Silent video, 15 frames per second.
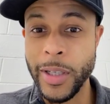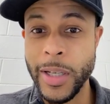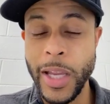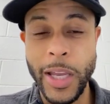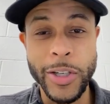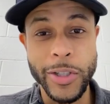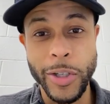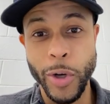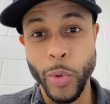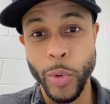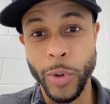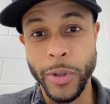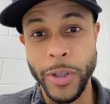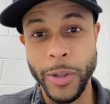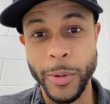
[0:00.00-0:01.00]
And so
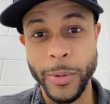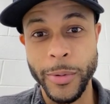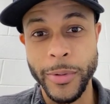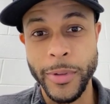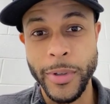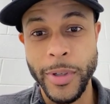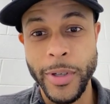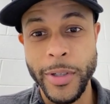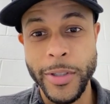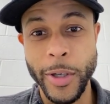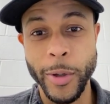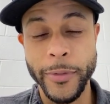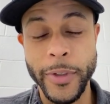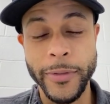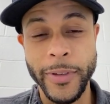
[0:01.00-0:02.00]
will you.
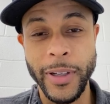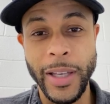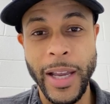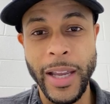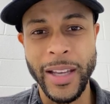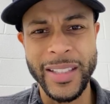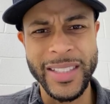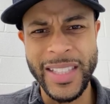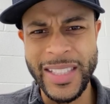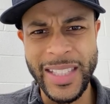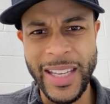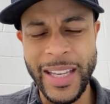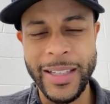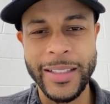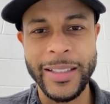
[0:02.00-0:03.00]
So if you feel like, is this
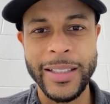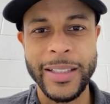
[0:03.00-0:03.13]
it?